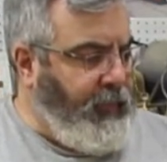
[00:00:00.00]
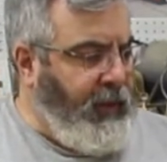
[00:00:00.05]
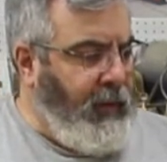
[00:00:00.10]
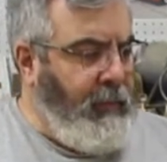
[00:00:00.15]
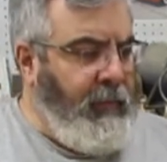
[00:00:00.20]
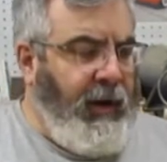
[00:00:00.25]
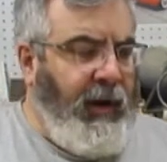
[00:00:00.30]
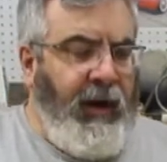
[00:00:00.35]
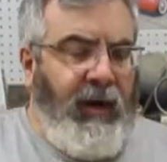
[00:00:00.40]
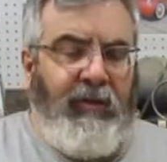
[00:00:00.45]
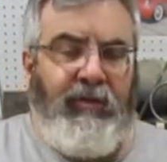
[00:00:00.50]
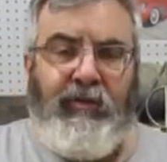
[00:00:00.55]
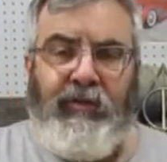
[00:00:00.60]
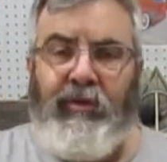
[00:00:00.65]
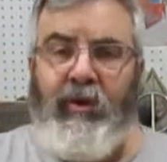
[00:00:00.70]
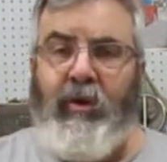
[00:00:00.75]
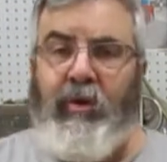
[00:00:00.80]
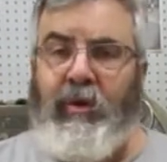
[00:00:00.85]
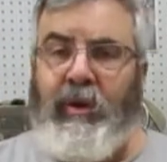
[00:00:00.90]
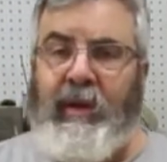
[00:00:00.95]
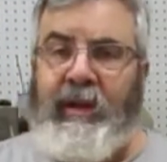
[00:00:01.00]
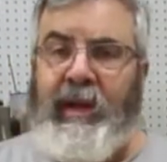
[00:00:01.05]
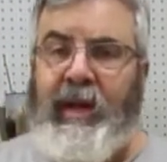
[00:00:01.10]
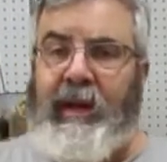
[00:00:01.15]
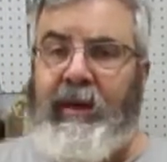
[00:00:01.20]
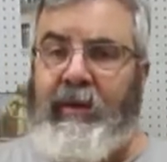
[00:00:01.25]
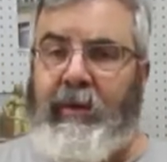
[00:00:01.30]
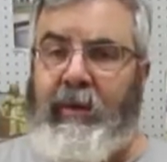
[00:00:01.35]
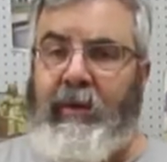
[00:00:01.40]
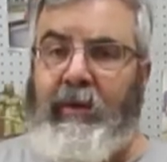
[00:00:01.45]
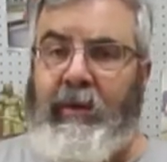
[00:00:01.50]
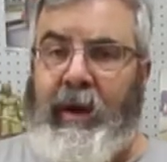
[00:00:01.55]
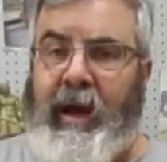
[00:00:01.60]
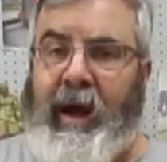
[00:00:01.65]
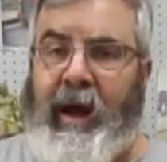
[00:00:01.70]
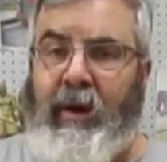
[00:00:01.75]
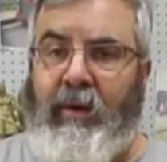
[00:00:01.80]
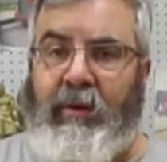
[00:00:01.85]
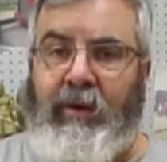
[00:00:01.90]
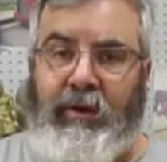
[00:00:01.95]
But I'll show you down the road
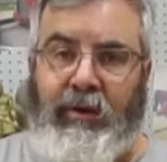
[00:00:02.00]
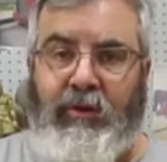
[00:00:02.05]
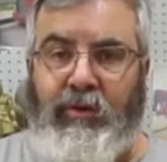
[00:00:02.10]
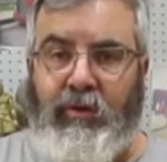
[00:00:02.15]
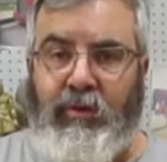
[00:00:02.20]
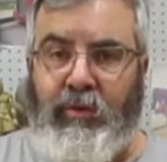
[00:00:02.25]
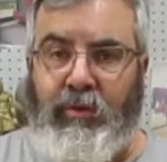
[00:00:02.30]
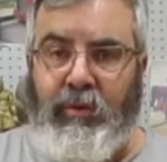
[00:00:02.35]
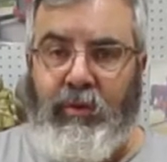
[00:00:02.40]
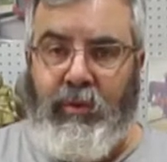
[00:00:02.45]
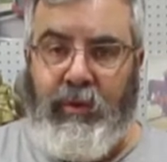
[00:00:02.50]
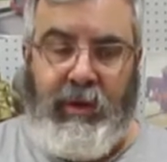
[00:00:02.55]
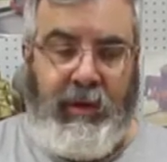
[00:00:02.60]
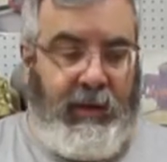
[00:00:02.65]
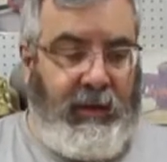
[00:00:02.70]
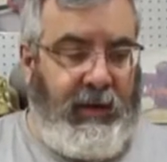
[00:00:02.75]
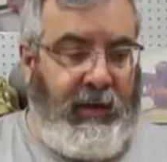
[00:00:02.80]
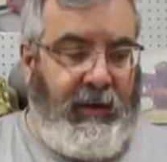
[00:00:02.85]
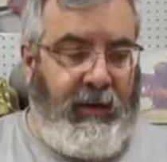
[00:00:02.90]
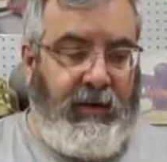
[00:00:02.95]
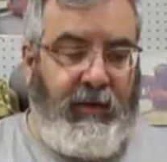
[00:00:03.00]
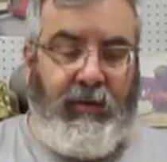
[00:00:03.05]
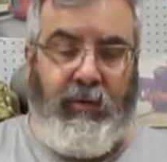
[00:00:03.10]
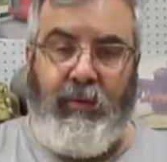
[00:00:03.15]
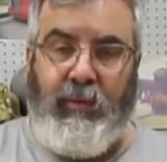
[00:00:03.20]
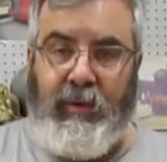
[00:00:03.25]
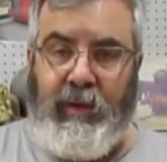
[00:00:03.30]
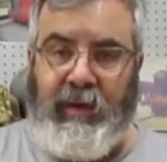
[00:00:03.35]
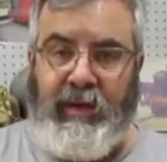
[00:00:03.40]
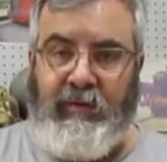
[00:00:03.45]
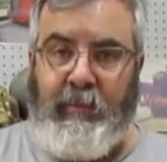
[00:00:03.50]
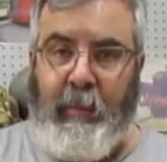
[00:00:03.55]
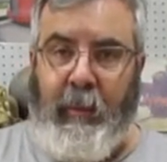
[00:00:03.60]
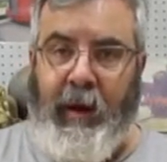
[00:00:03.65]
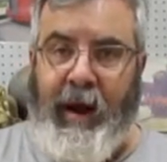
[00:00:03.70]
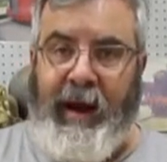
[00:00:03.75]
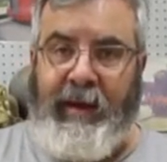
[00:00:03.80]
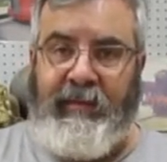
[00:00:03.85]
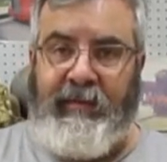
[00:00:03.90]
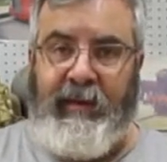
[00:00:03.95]
how to do each
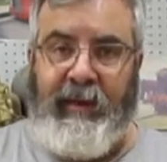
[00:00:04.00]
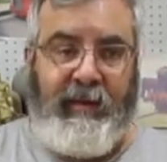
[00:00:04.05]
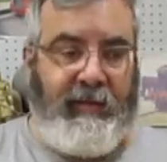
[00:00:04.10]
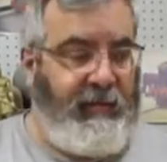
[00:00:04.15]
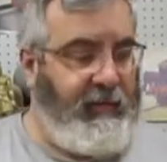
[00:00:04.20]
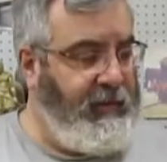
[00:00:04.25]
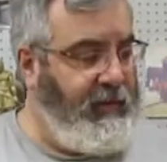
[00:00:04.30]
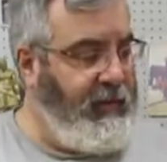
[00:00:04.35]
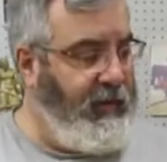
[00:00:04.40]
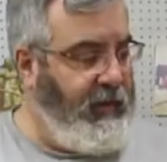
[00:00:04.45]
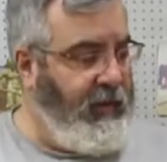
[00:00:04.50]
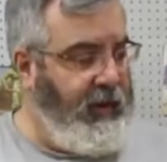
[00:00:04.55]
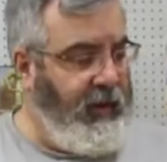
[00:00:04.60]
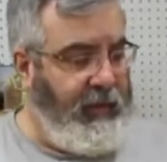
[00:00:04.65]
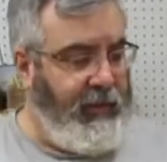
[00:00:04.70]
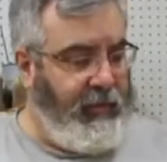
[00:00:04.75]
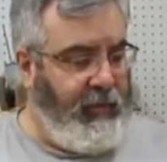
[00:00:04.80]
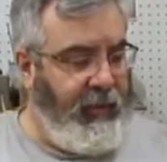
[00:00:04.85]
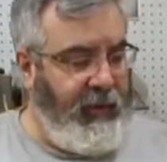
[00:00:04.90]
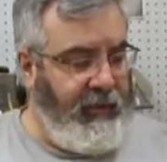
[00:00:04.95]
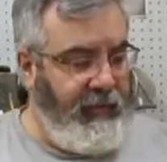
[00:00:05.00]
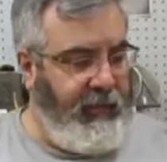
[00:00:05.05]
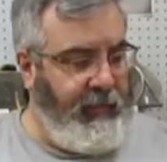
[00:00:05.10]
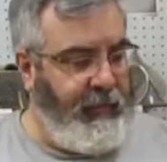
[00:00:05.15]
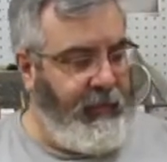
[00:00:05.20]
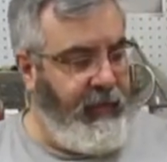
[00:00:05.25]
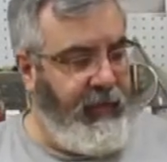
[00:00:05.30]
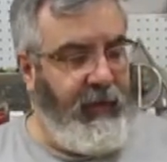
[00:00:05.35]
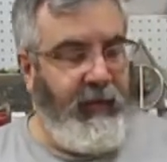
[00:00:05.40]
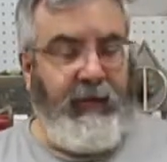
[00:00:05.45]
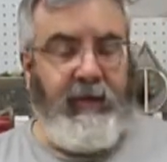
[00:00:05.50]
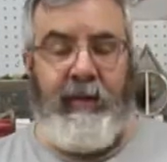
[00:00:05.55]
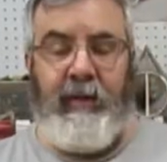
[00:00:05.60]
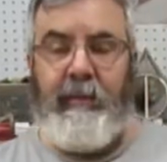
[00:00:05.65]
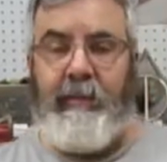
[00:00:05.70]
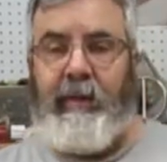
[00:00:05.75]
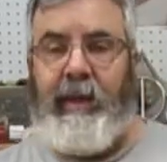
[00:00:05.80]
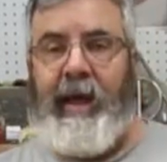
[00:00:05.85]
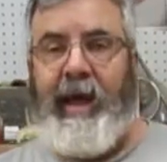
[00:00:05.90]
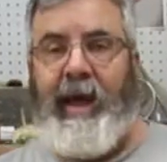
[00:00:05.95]
process. You know, all three of them:
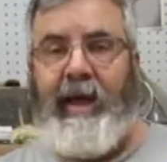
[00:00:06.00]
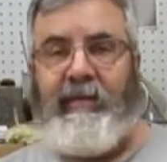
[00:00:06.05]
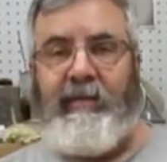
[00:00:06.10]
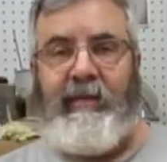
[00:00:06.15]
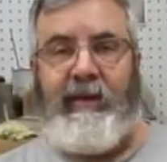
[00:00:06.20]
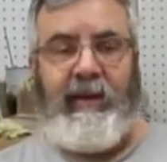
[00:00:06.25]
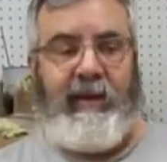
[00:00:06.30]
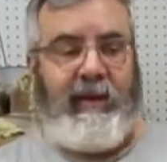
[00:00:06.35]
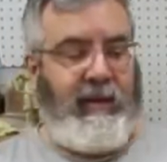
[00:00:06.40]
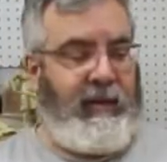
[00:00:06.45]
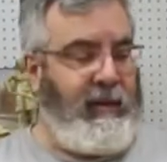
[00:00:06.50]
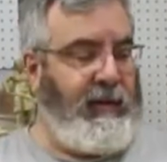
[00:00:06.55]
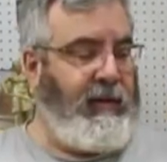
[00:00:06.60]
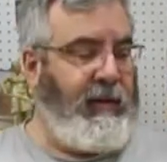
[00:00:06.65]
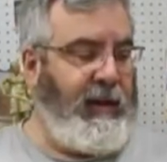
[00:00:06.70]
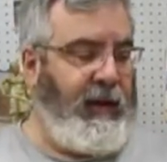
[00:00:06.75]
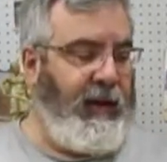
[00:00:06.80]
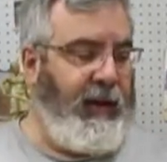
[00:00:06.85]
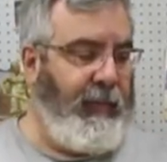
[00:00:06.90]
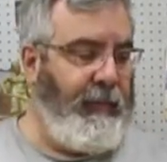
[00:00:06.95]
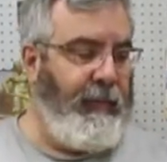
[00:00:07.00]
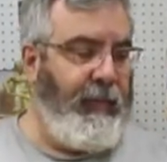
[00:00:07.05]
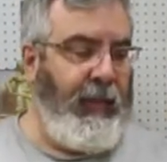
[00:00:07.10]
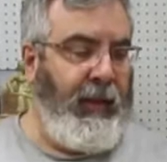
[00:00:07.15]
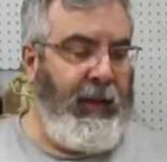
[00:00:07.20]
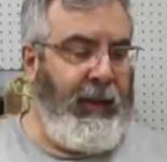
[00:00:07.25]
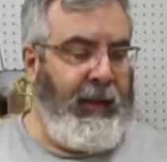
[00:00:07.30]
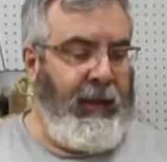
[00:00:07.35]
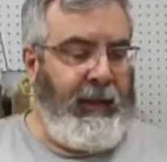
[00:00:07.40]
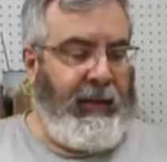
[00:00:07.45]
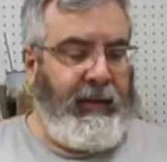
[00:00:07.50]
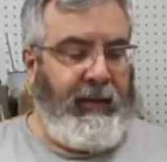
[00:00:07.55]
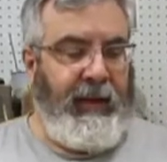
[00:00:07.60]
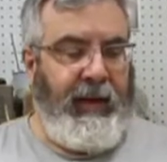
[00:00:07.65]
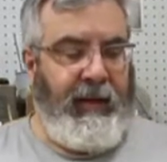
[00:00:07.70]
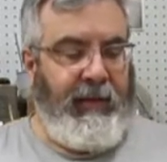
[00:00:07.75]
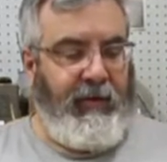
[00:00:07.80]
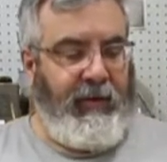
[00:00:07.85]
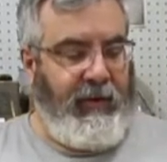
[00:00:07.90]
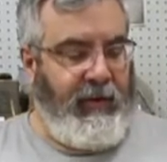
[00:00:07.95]
the plastic,
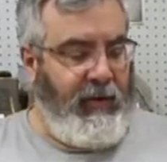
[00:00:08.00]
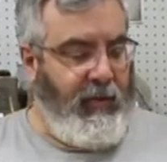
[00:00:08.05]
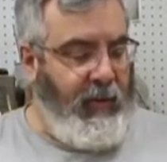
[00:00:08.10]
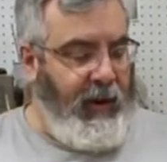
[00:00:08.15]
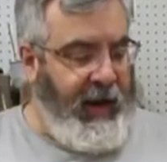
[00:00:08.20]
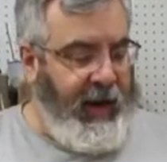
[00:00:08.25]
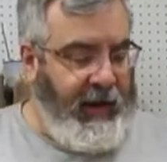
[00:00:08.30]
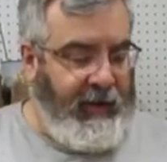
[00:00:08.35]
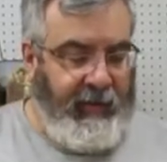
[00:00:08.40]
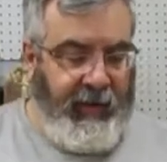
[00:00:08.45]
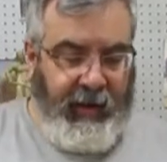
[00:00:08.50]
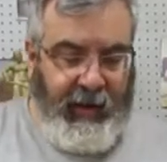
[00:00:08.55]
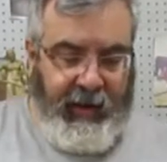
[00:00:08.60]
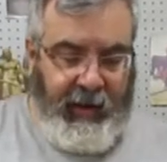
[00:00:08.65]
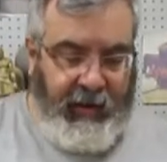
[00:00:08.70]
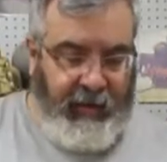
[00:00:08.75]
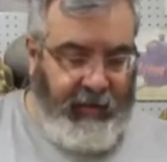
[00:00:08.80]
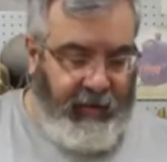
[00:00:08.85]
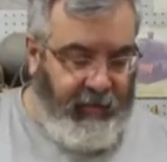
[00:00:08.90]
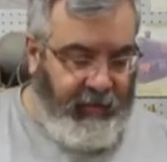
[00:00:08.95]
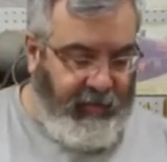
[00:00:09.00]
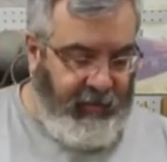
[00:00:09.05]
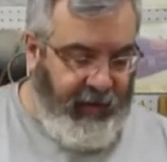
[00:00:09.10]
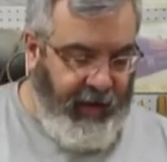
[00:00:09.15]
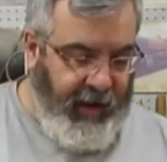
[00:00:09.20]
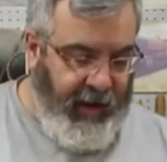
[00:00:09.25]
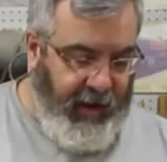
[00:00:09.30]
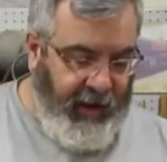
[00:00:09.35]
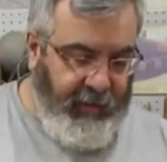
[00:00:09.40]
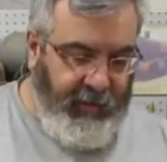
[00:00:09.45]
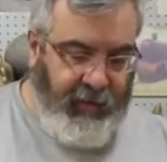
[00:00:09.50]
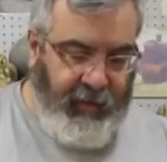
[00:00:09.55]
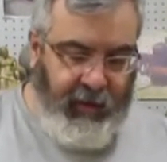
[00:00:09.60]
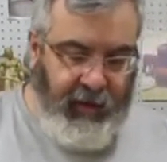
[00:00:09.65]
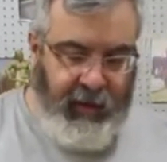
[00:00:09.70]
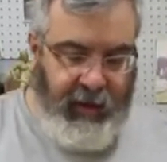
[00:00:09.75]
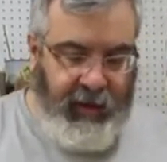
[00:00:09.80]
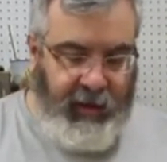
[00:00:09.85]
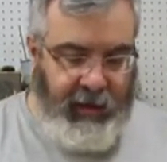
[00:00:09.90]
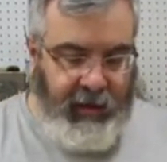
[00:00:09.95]
leather, and the wax. Here's
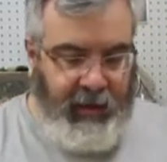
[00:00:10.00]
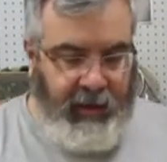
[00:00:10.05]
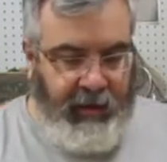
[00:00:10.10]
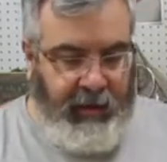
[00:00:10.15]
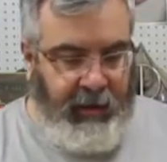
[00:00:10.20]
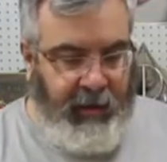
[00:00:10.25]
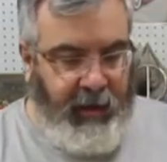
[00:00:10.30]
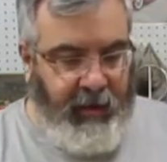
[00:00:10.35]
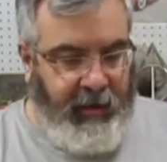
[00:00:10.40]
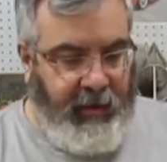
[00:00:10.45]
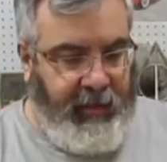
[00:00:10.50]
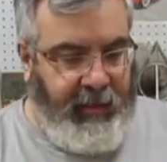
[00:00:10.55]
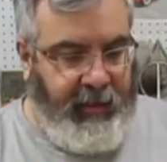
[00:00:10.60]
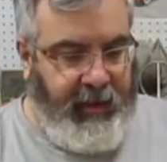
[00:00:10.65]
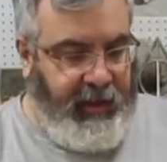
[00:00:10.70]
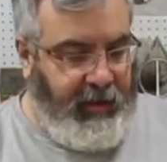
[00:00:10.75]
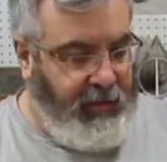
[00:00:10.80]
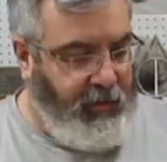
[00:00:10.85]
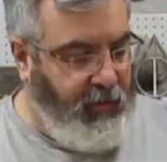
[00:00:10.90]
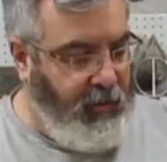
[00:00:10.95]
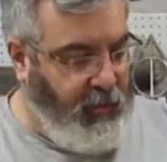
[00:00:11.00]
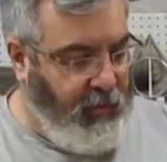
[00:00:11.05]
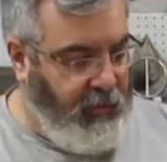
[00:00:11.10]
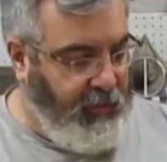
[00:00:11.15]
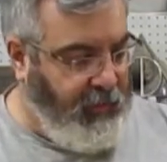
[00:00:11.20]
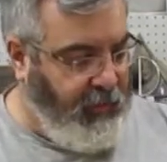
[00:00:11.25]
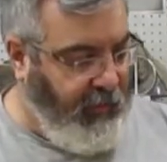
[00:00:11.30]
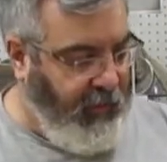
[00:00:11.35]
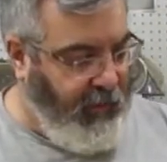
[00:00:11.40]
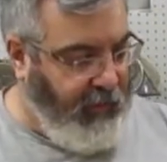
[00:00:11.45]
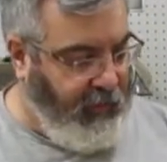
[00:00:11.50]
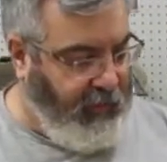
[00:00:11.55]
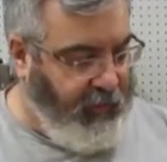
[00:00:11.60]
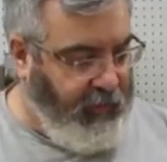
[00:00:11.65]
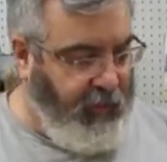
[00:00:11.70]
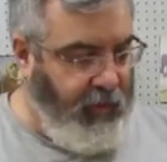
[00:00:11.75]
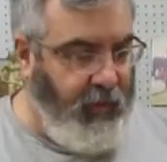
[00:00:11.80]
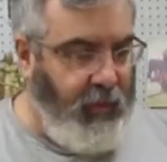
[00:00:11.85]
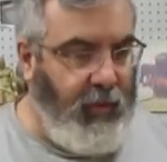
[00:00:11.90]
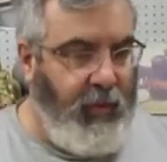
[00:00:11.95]
another thing too, as far as
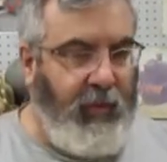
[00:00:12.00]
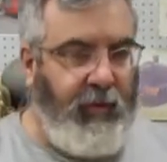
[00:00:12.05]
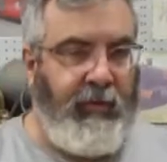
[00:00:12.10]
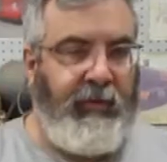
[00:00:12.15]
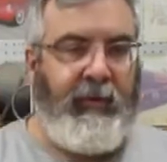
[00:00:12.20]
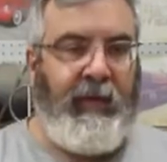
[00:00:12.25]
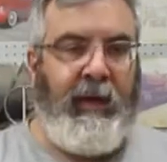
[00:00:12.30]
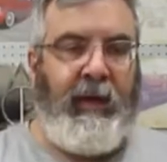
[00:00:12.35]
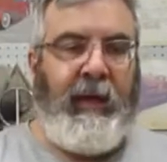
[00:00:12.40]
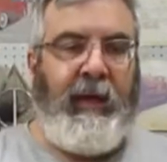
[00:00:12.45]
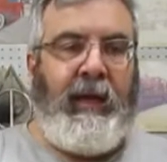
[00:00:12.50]
tools.